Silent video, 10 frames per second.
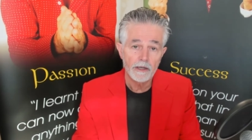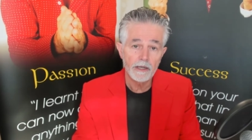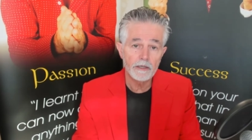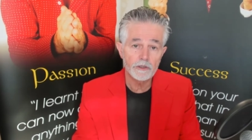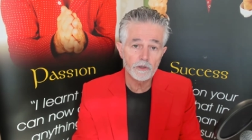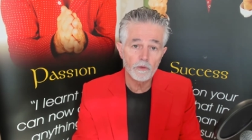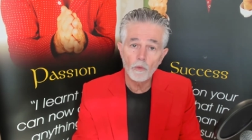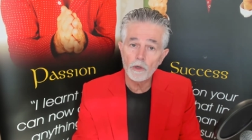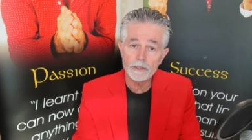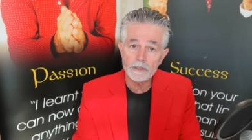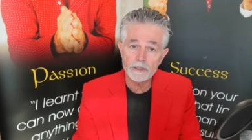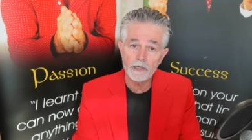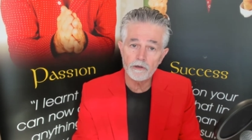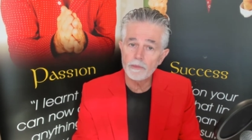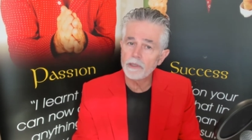into what is
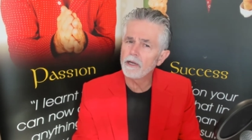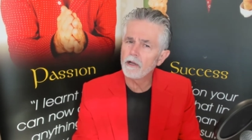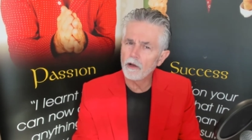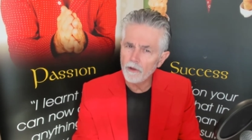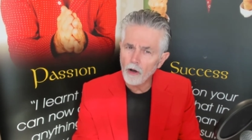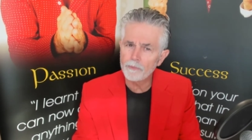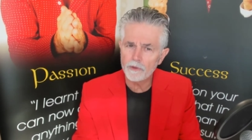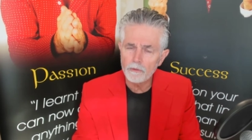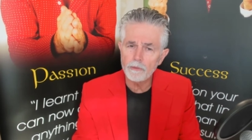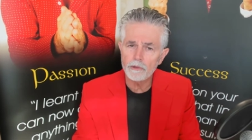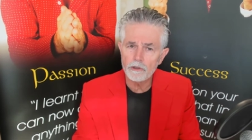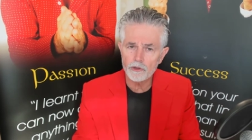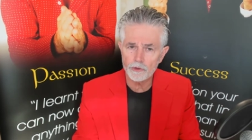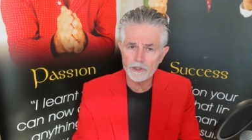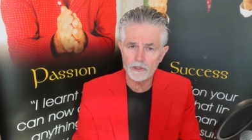going to be optimum
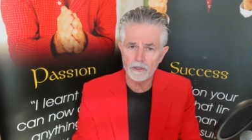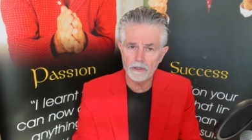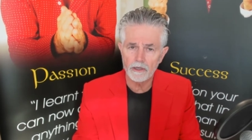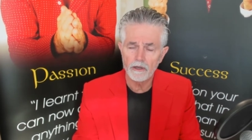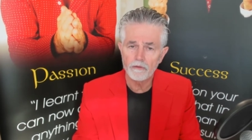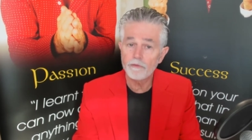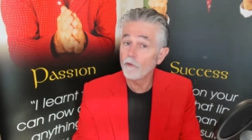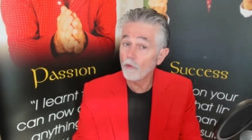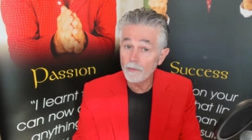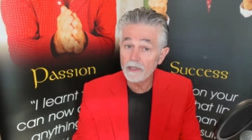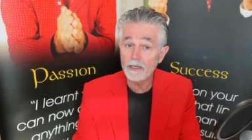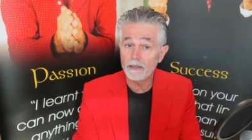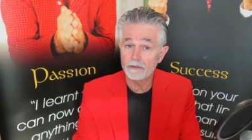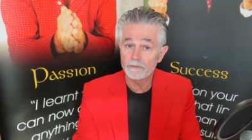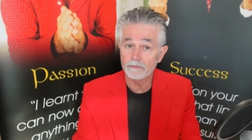nutrition for me.